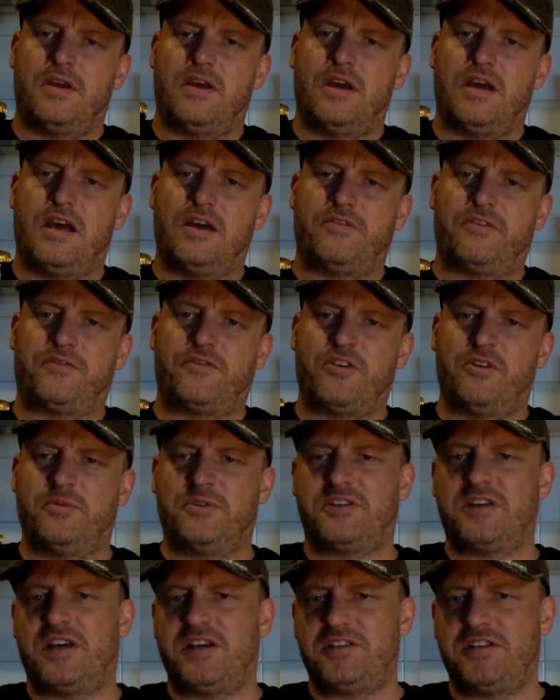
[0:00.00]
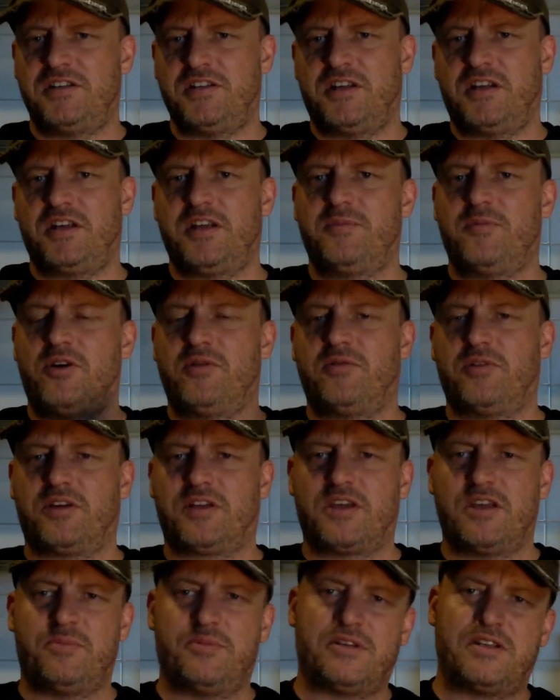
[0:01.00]
For fermentation, you know, you might want
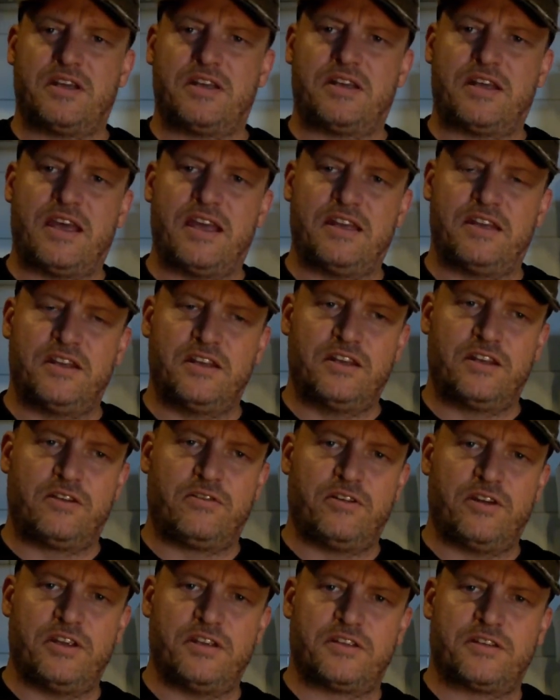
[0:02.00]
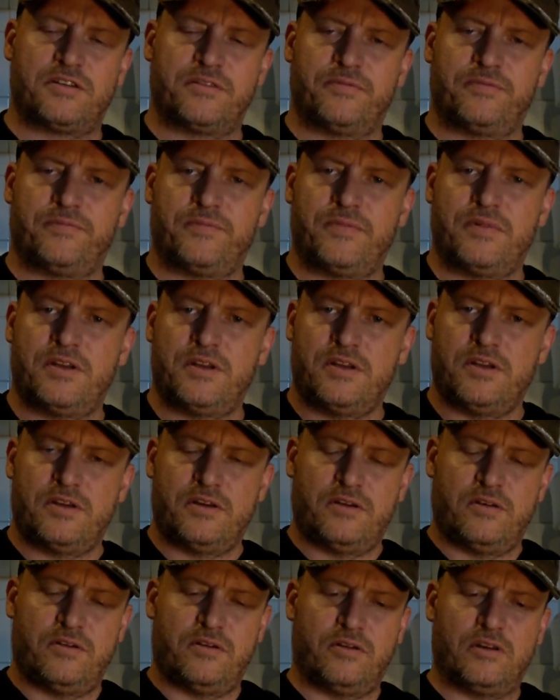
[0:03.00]
to keep it down to 18 degrees
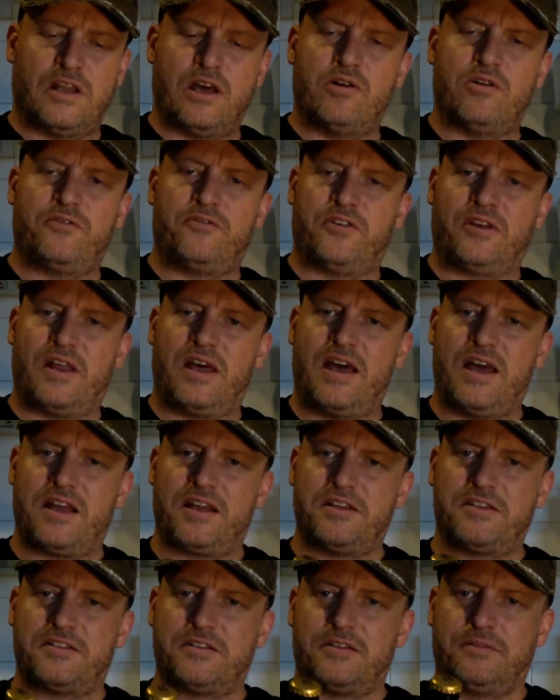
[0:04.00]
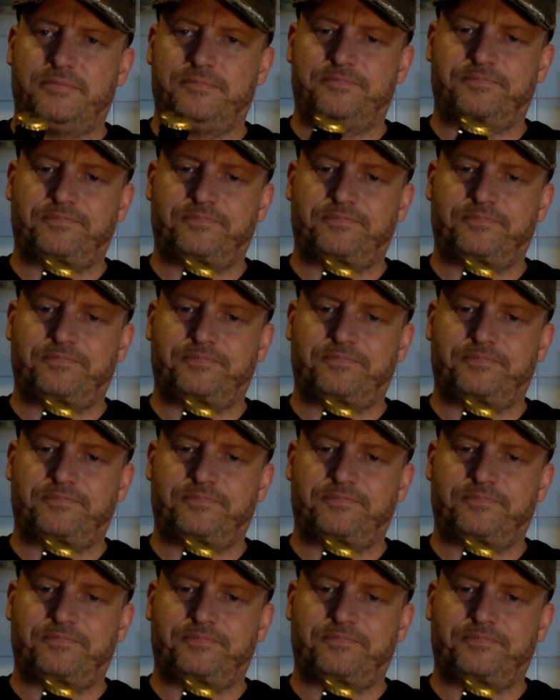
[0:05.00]
or lower for lagers,